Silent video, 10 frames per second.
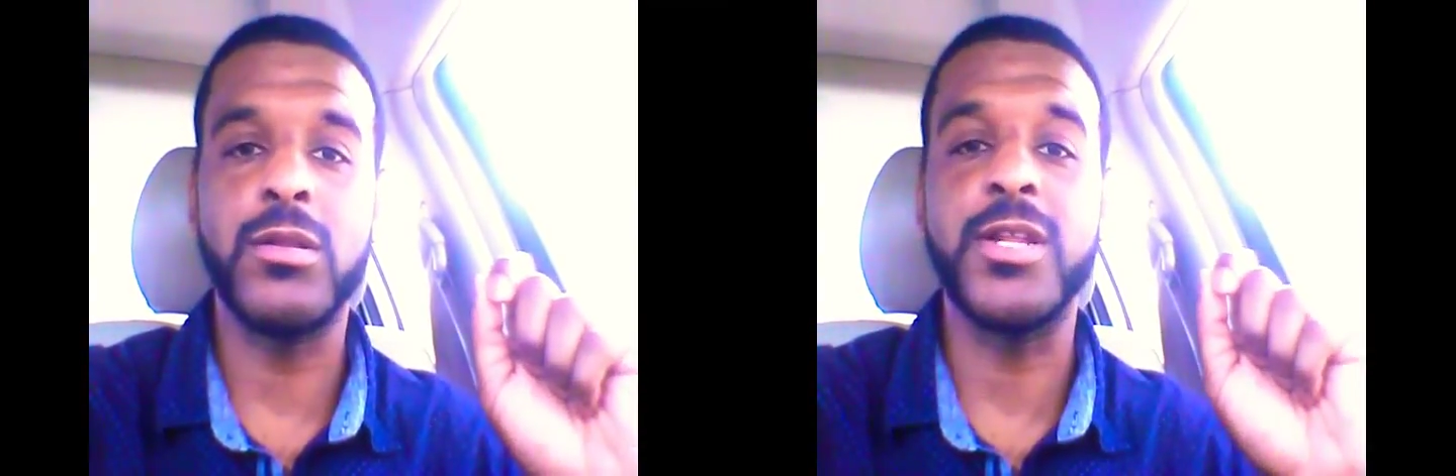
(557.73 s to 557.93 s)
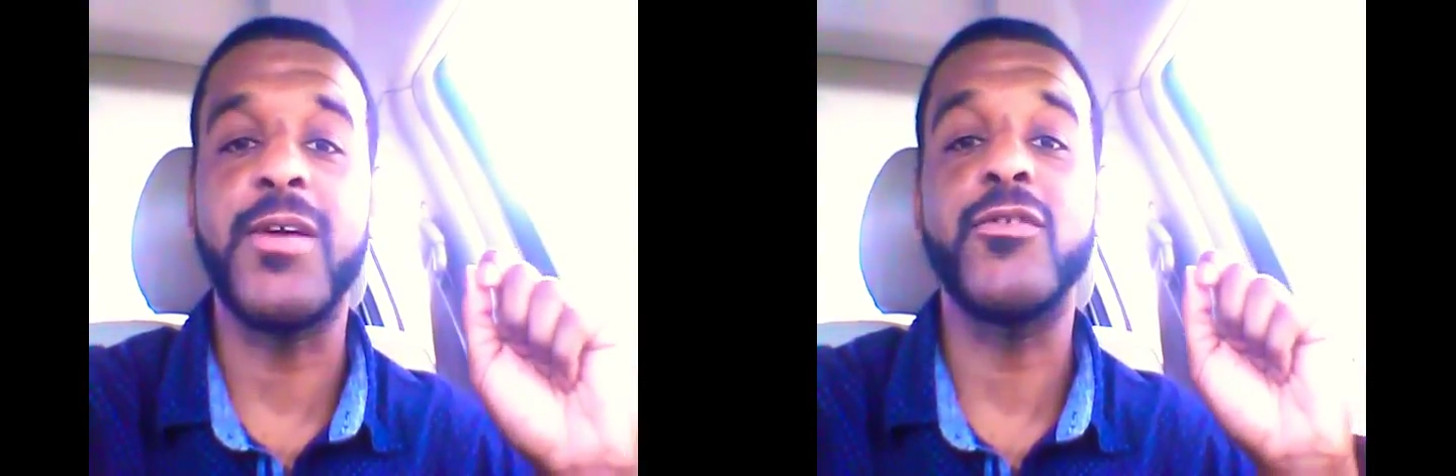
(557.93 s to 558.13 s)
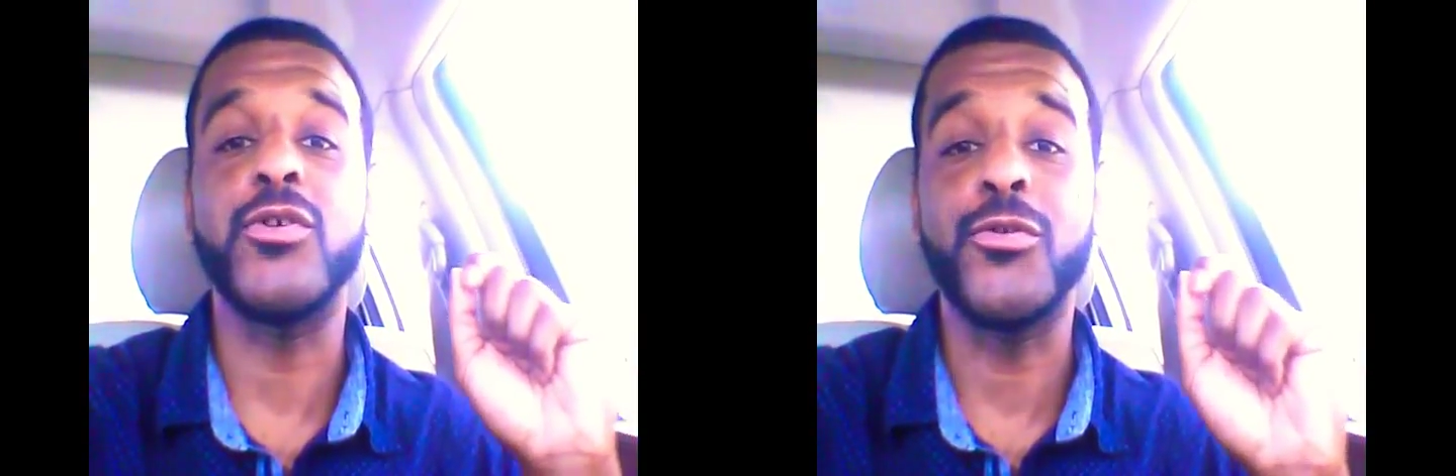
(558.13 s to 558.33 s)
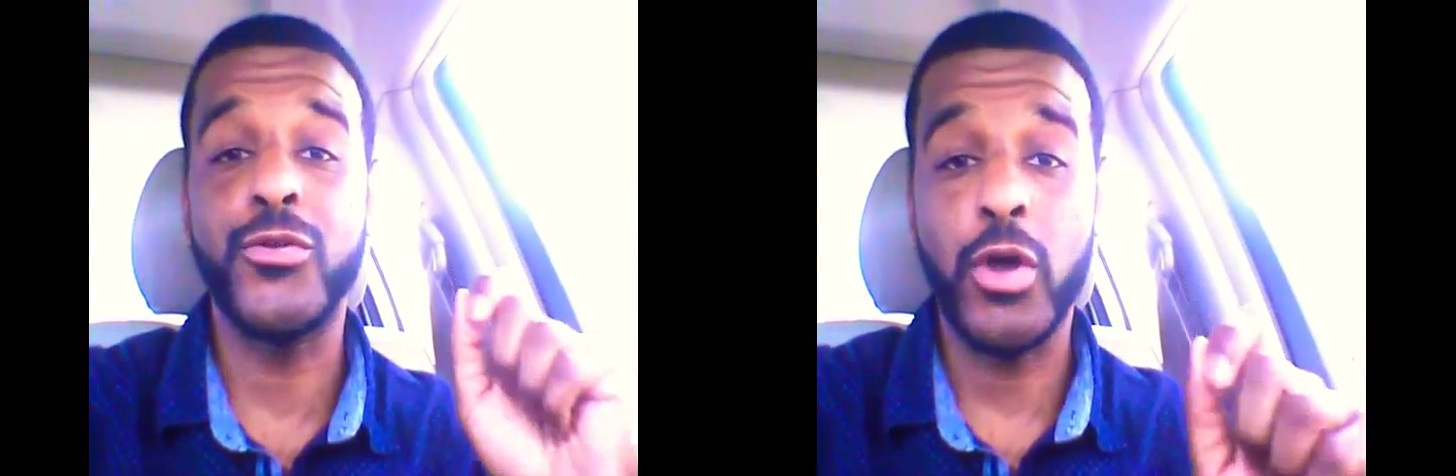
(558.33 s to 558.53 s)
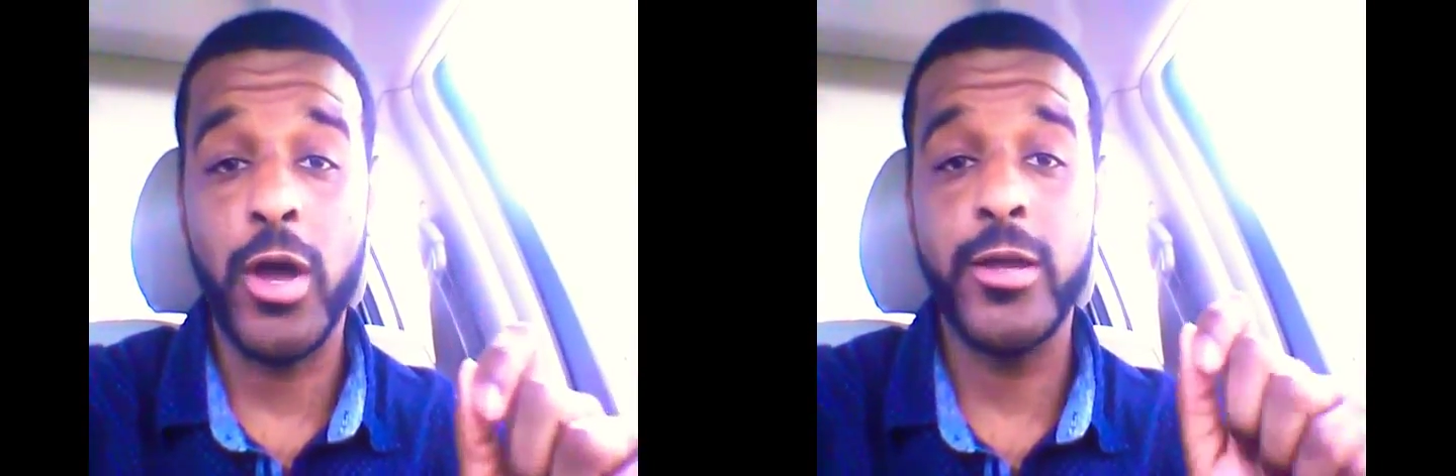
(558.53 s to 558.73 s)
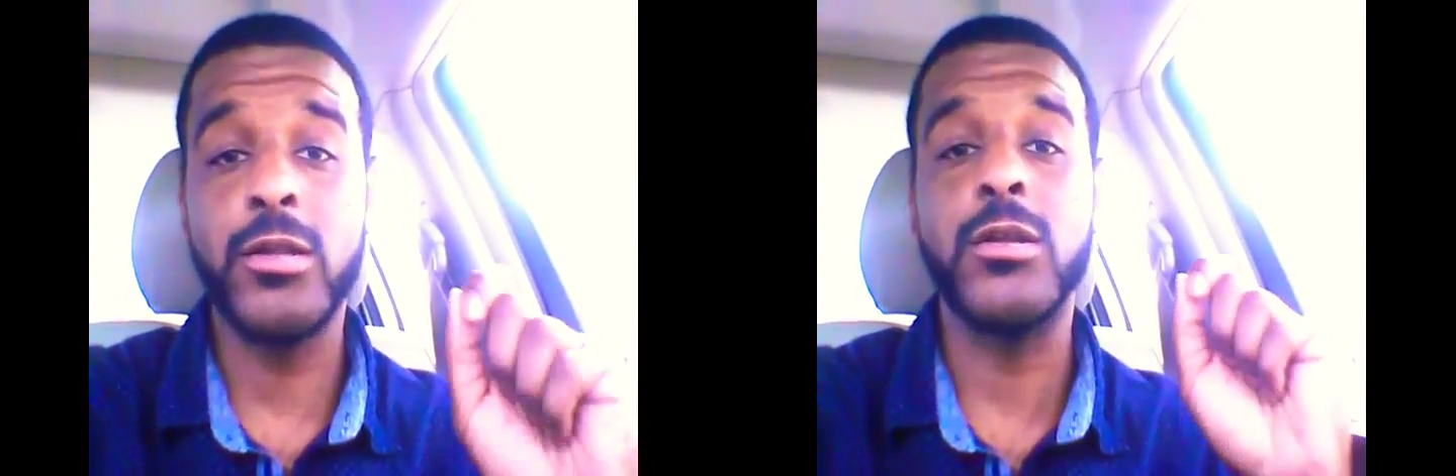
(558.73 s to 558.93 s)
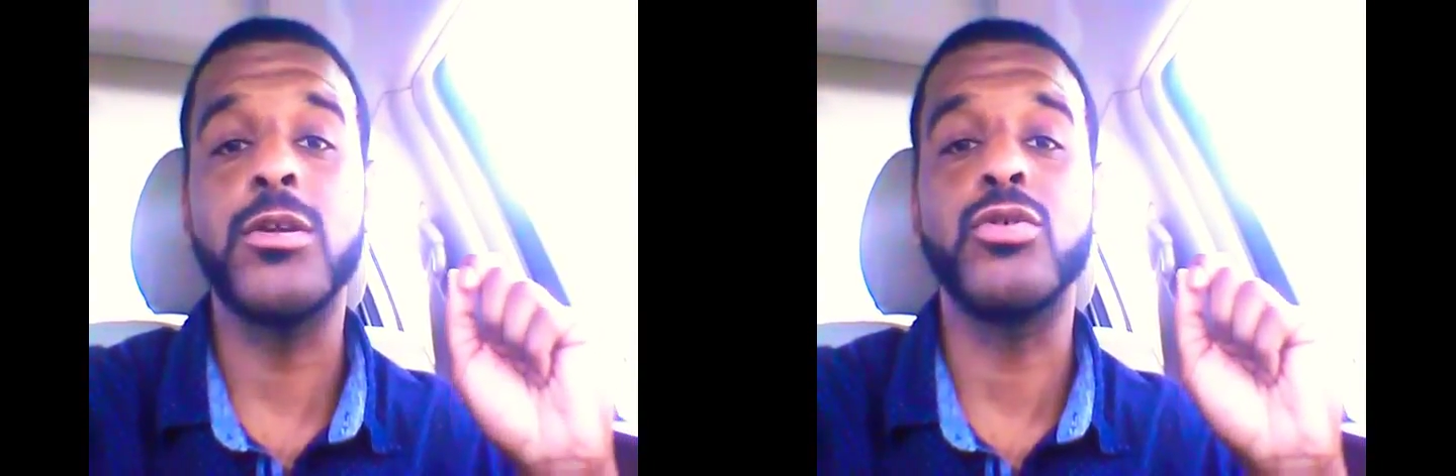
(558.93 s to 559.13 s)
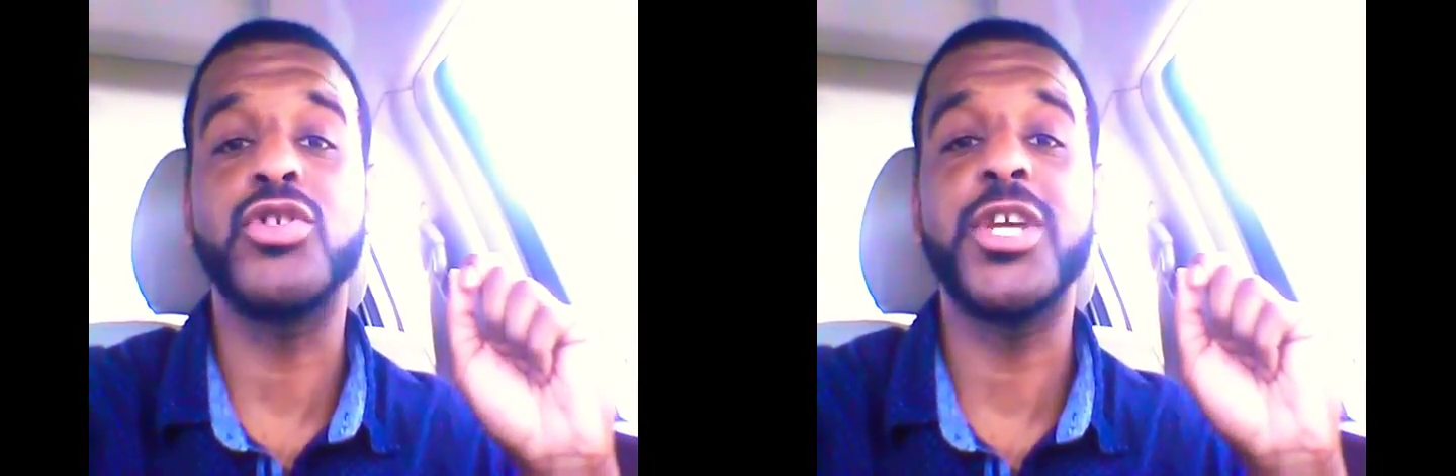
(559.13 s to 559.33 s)
Then after your thought,
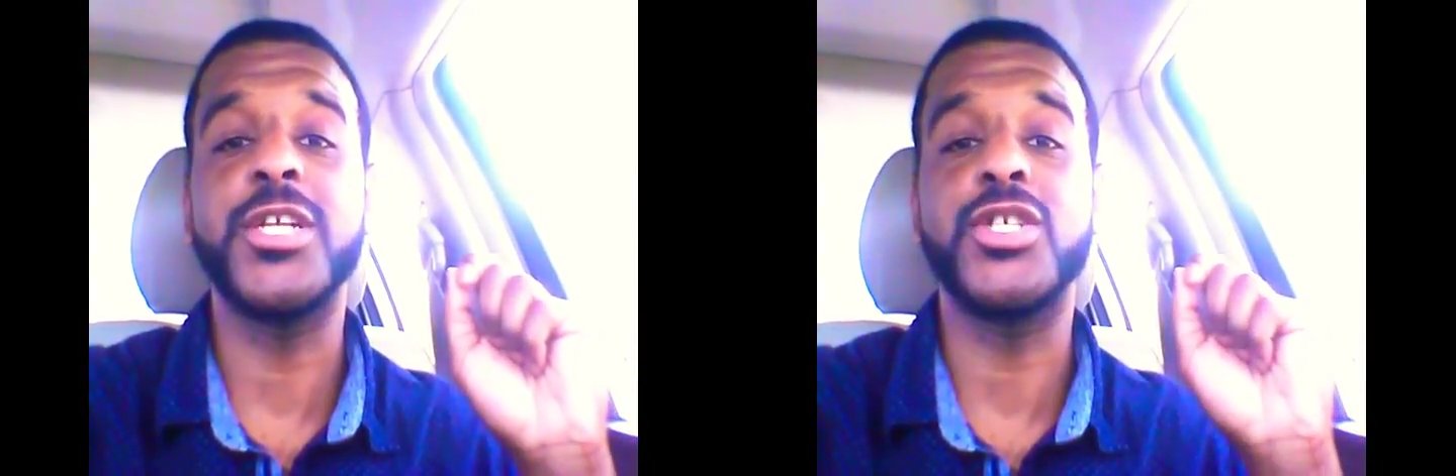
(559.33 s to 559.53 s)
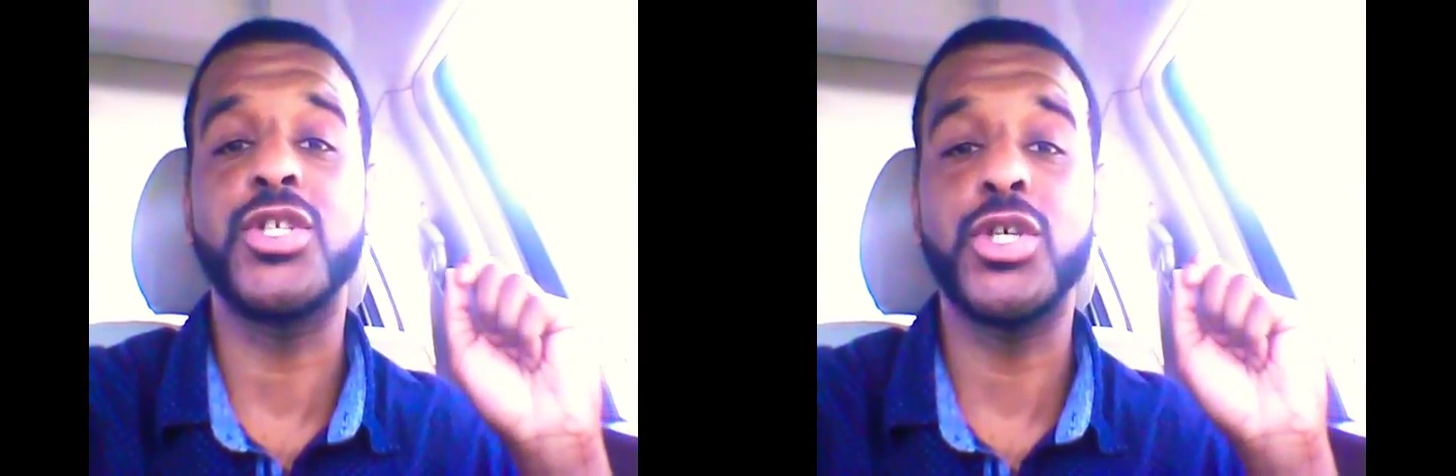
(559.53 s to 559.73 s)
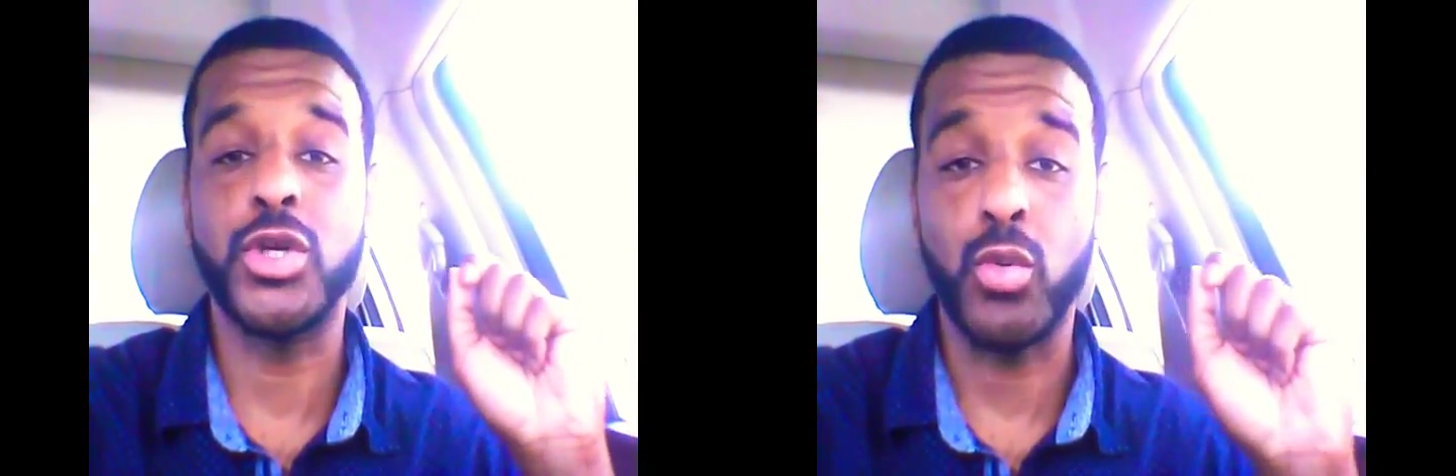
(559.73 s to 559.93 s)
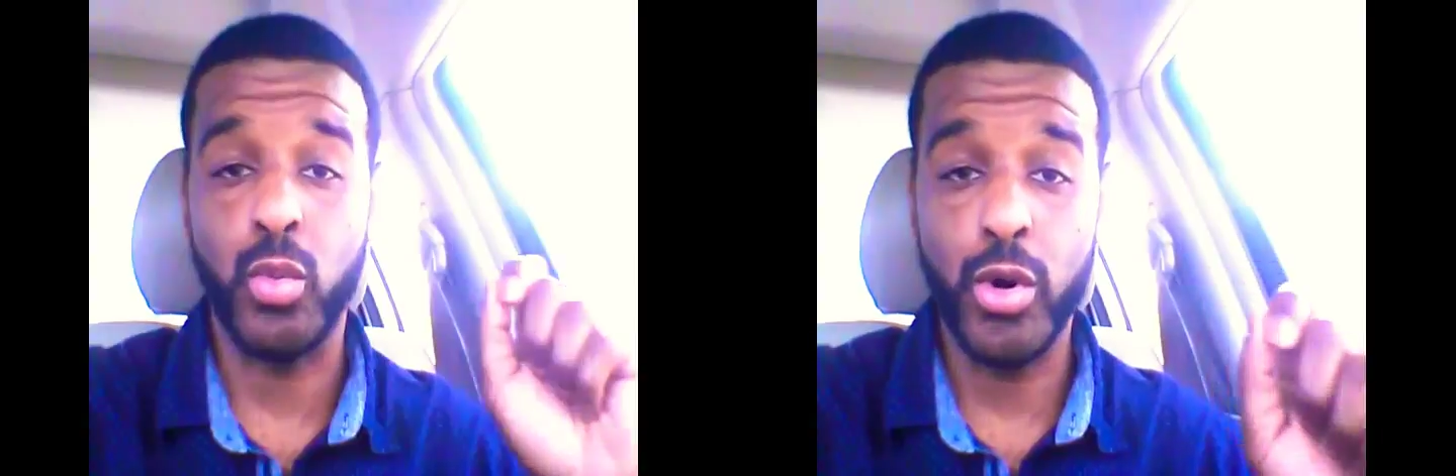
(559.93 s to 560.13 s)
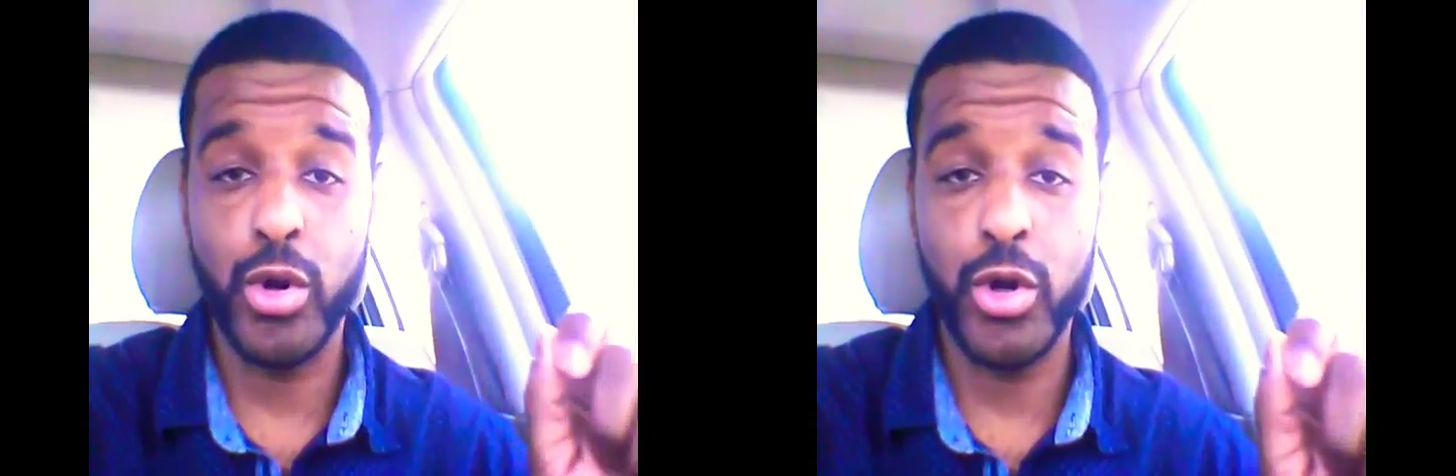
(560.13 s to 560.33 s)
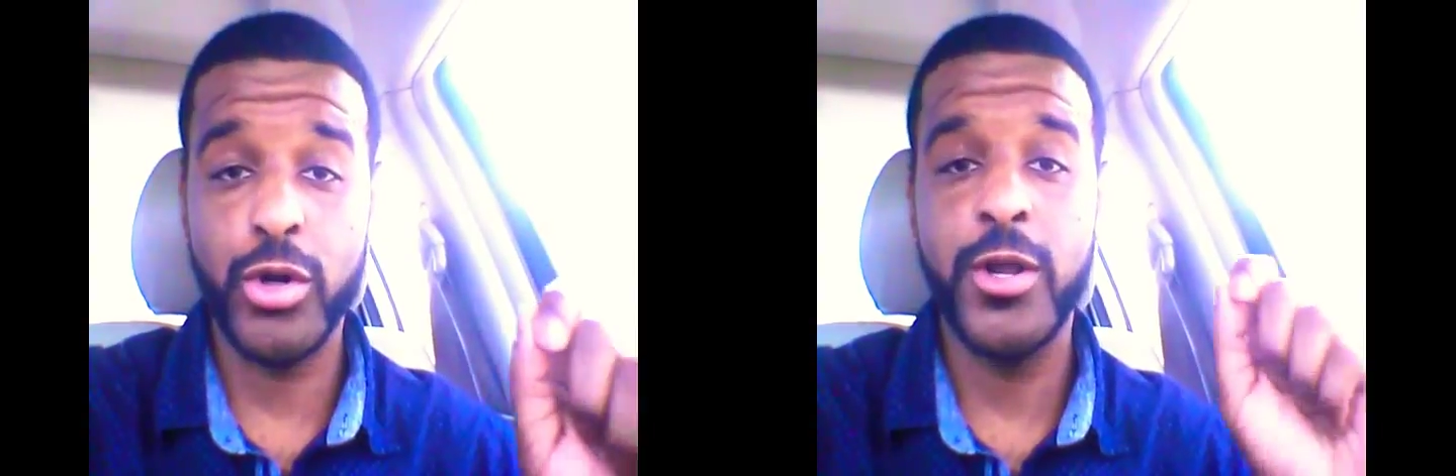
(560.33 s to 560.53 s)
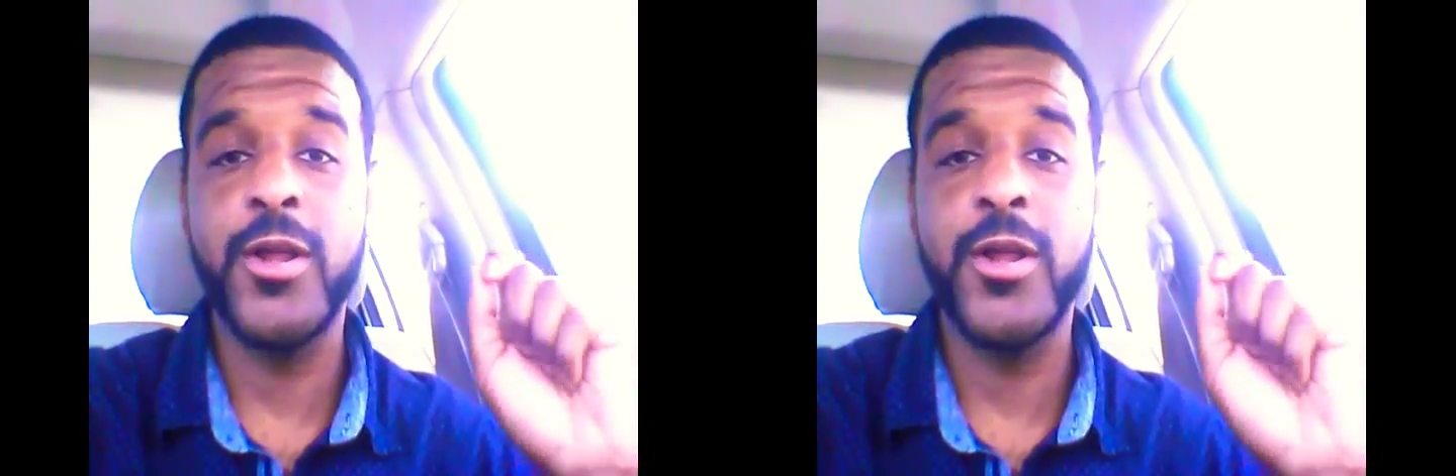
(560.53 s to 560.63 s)
you'll change it to your word.